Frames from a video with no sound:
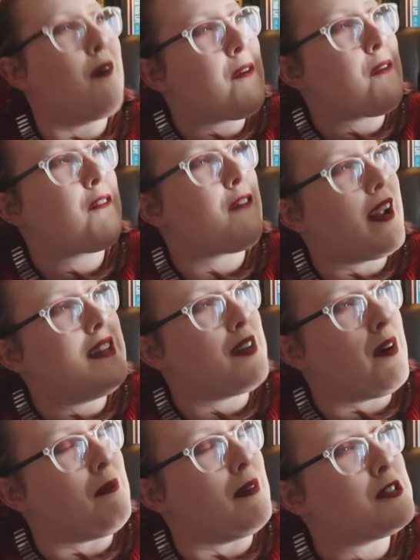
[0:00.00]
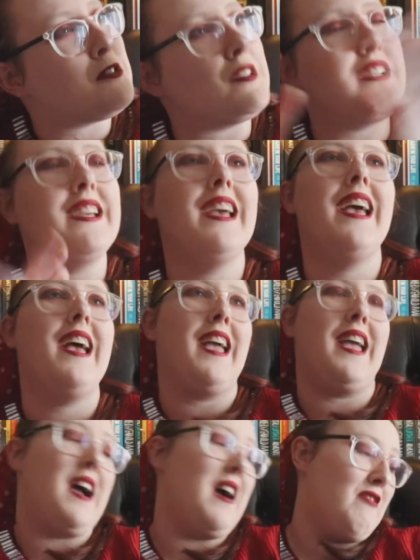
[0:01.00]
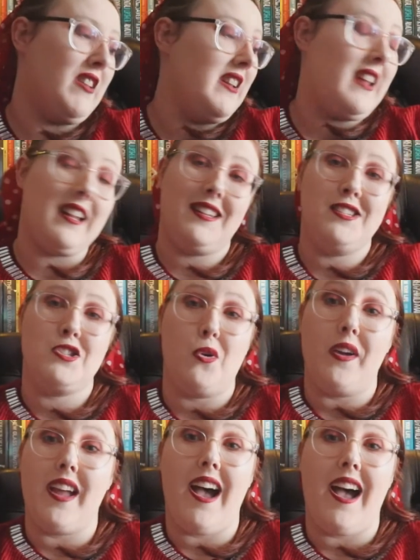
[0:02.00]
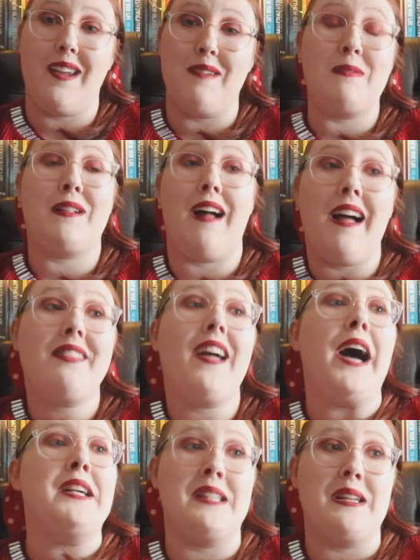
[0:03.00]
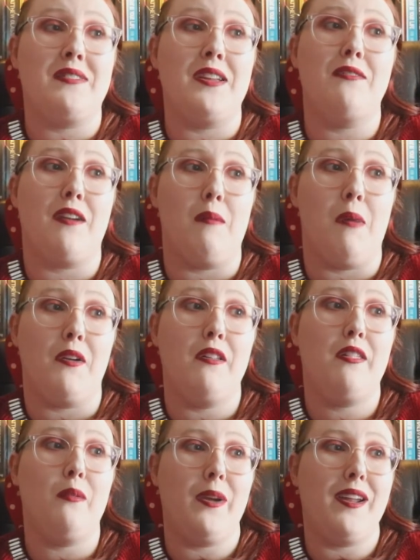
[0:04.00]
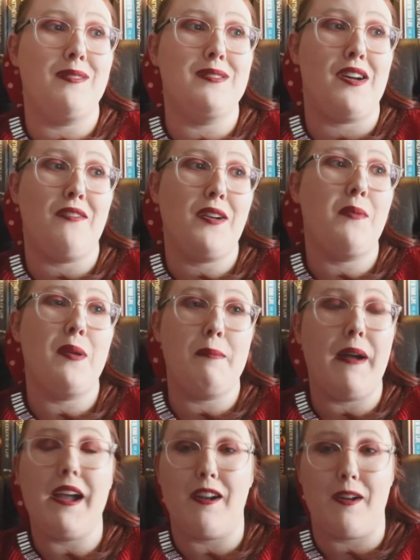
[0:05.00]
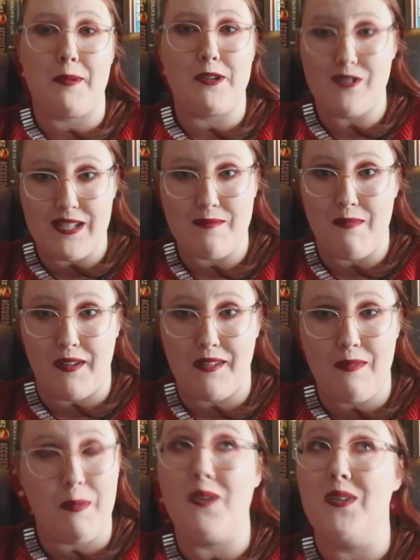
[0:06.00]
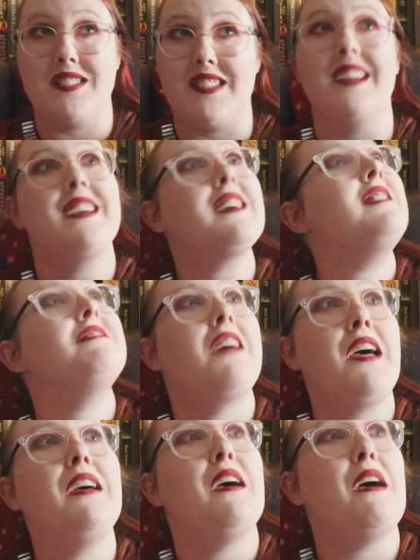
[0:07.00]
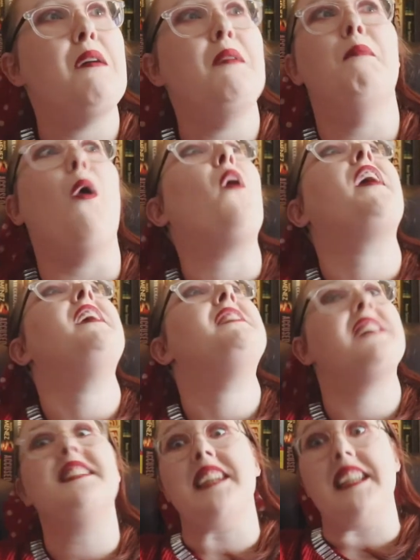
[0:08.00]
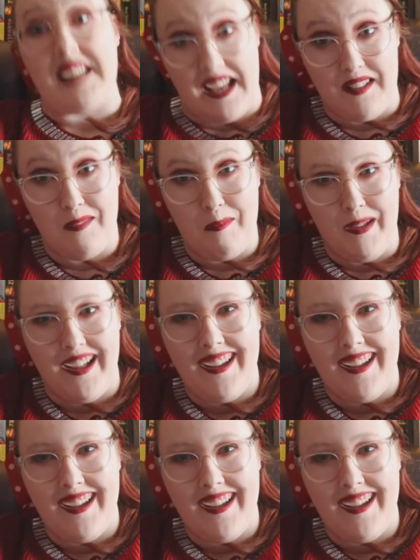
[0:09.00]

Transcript: right up my street. Yeah, I really did enjoy it, and I'm glad that I saved it for a month where I was having a wee bit of a rubbish reading month, because, like, boy did it help.